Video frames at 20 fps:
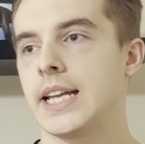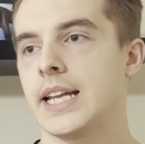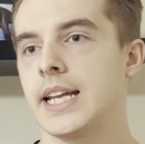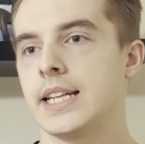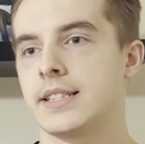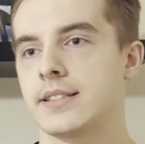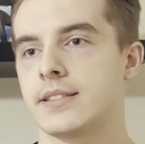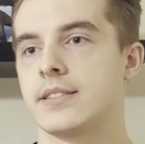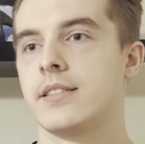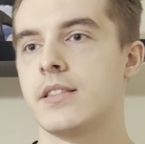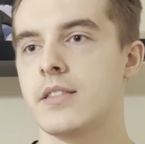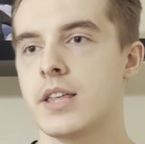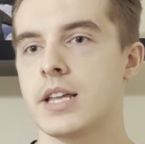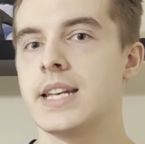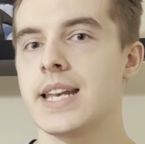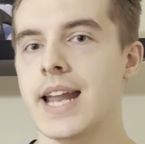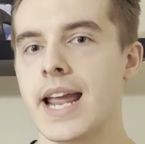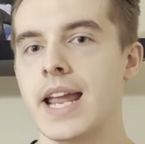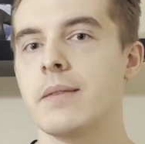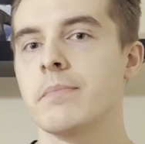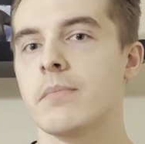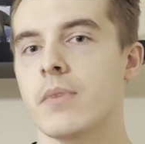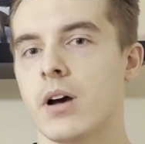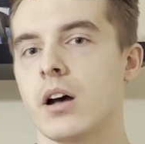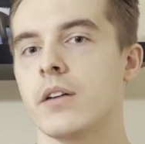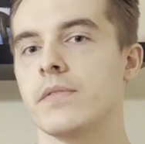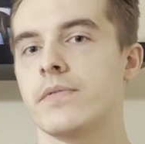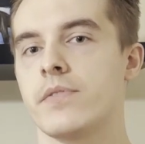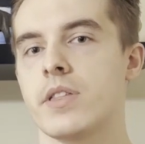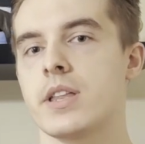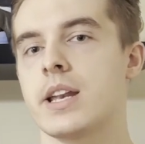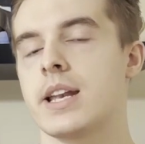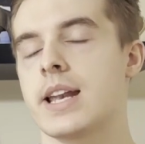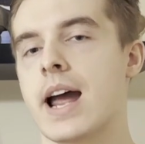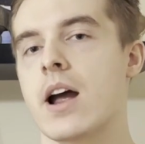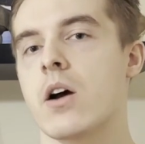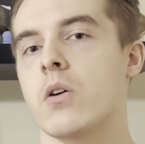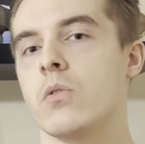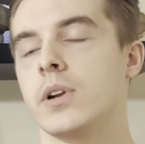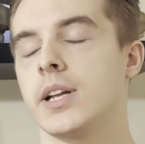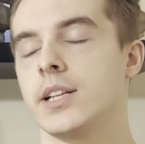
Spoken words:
It's the name of the noun.